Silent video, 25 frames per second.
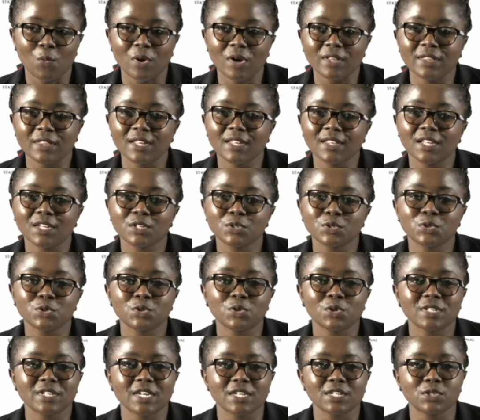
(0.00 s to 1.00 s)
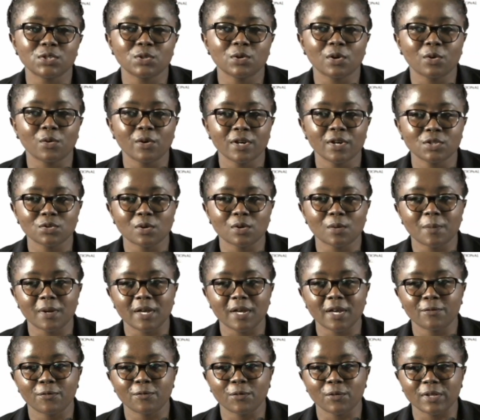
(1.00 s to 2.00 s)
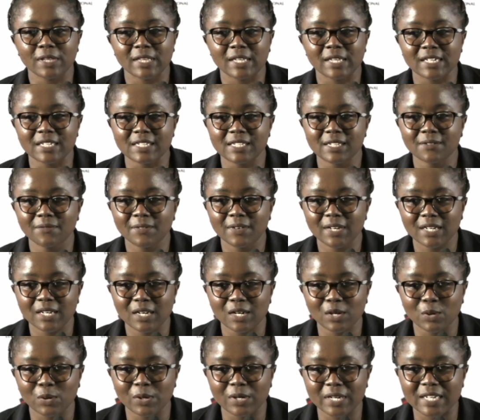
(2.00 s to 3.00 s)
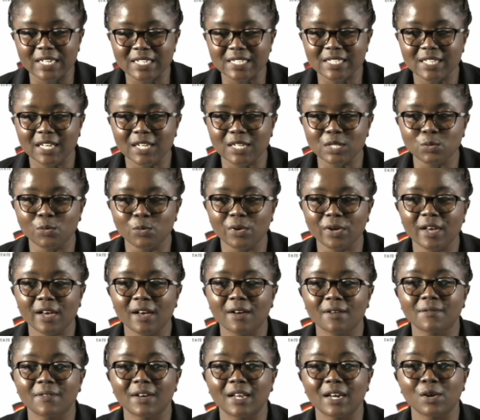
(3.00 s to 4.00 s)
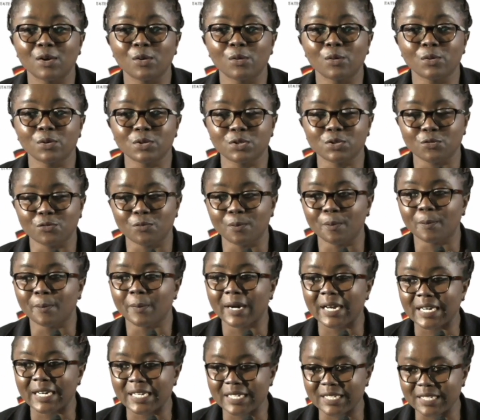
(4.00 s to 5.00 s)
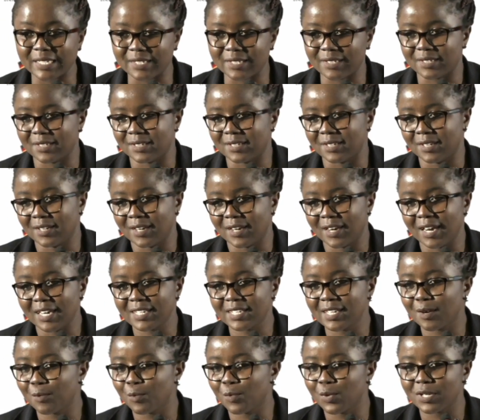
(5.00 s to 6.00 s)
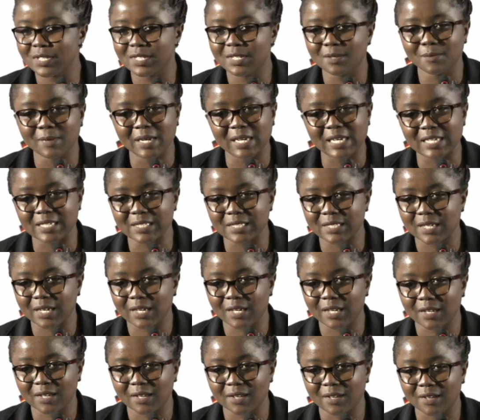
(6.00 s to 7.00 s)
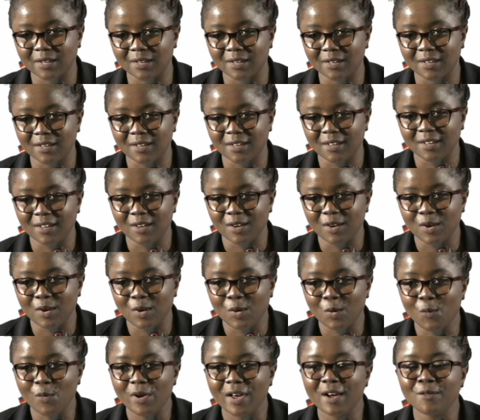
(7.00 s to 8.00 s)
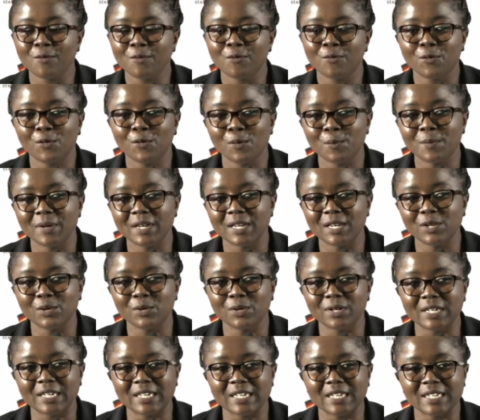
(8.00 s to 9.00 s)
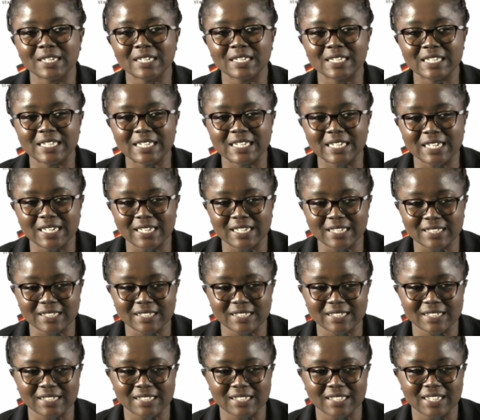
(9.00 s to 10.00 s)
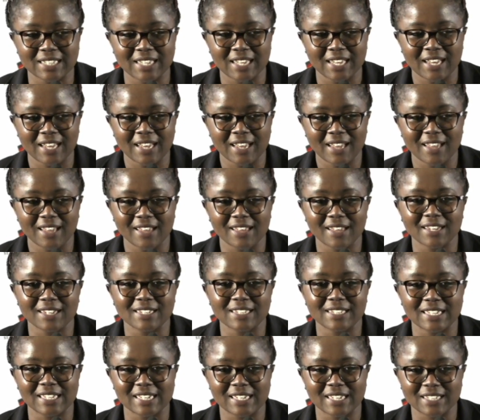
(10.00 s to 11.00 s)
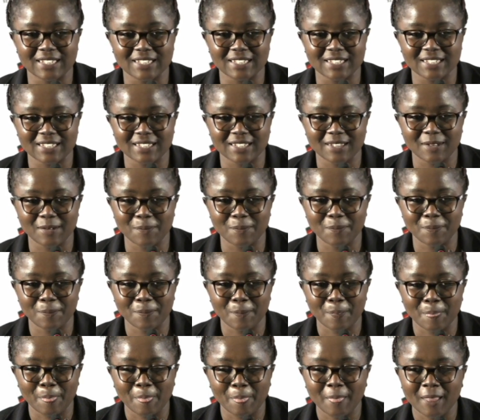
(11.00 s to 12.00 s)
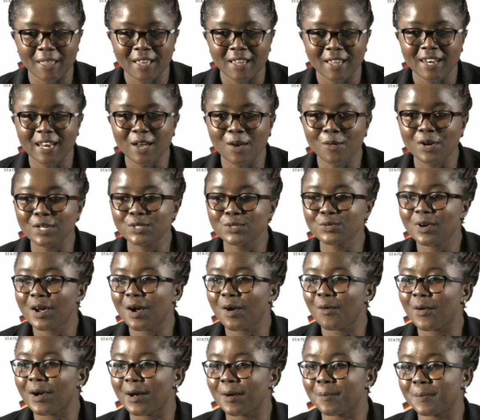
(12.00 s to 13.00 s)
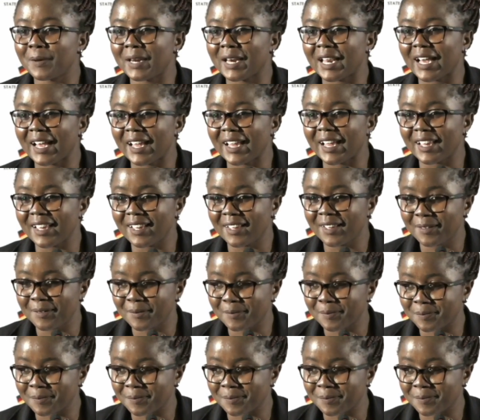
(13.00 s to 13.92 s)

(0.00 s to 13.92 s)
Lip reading: One thing that you should note as you are going to apply for the TVET loan is that we have a lot of money. Hata mwezi maliza. We have 4 billion shillings, Kenya shillings. Now watu hawa apply,